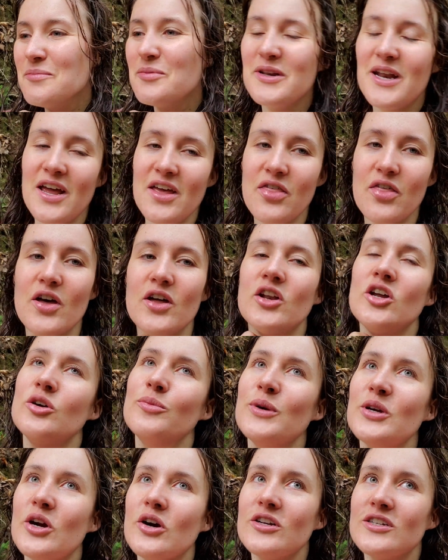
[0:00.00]
But I thought, oh
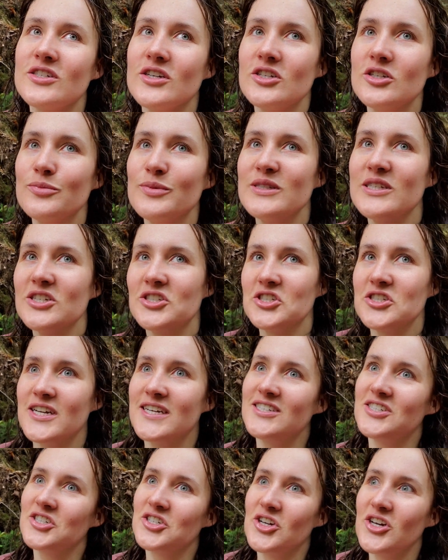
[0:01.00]
my god, it's gonna be such a
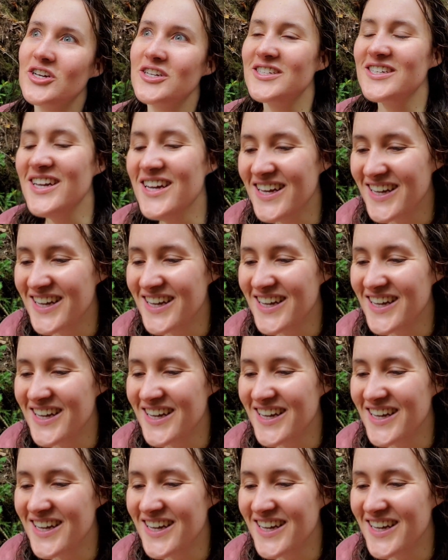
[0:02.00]
nice shot.